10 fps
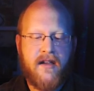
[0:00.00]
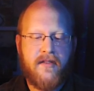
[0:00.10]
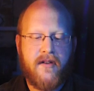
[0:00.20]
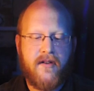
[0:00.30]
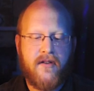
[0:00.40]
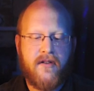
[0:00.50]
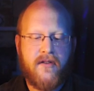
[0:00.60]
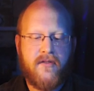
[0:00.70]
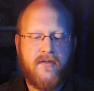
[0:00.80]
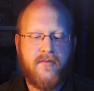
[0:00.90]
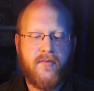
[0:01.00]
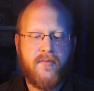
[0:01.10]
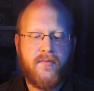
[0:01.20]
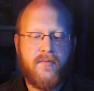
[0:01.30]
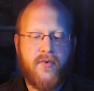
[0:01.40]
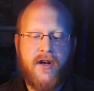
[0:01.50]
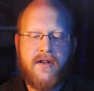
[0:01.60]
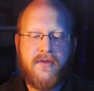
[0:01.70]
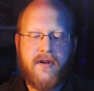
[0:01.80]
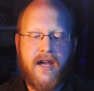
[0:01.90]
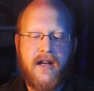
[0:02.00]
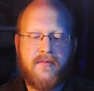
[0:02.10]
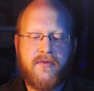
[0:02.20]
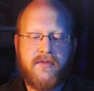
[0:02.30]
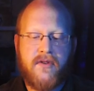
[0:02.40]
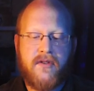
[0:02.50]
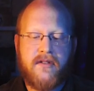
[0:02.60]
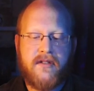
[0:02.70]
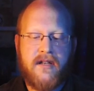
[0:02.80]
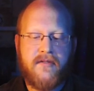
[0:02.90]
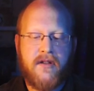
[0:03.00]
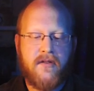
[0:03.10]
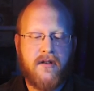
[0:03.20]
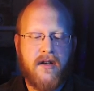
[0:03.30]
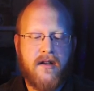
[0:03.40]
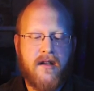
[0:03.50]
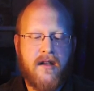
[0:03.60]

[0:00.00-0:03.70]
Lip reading: There are no predatory animals on Devaloka.